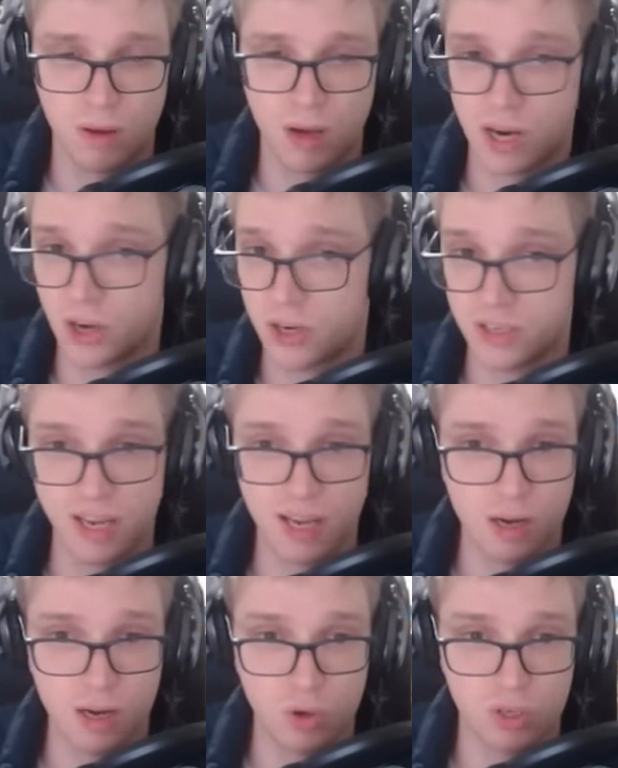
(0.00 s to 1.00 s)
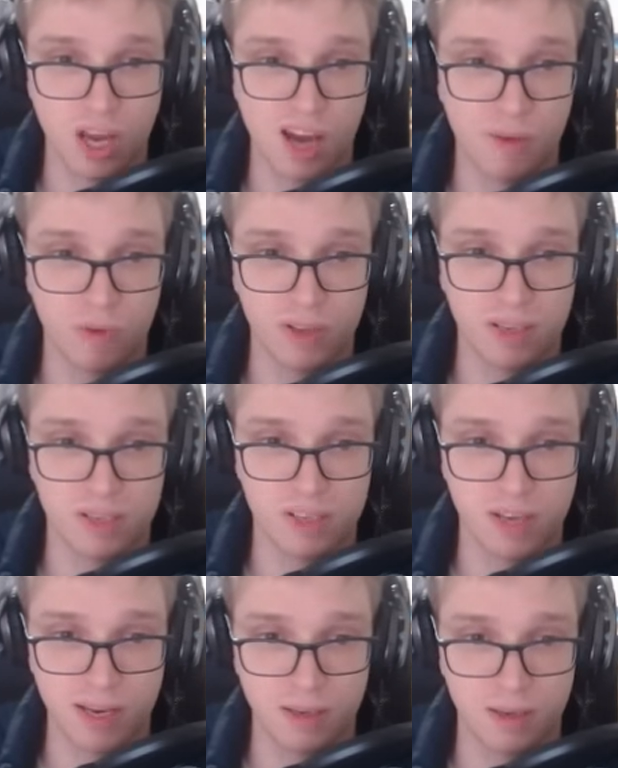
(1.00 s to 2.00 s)
I gotta say it, no Skarmory in
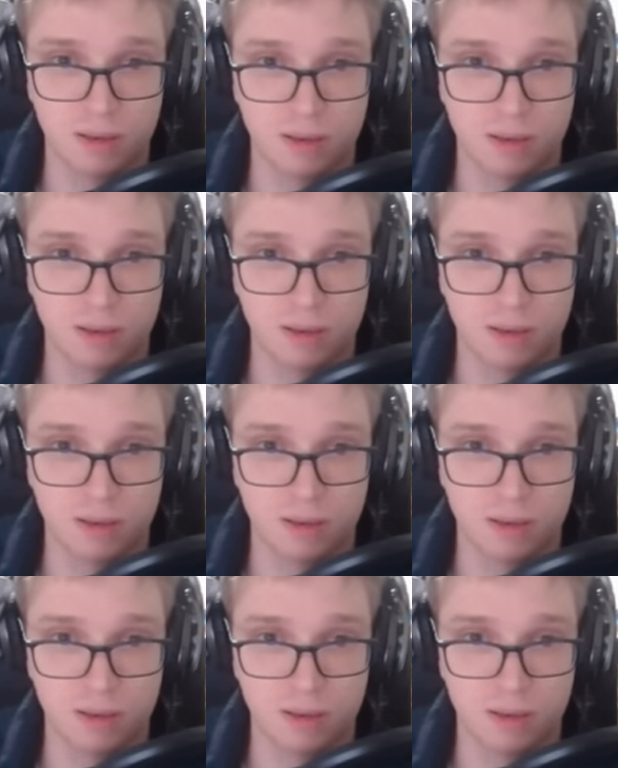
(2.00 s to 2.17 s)
sight.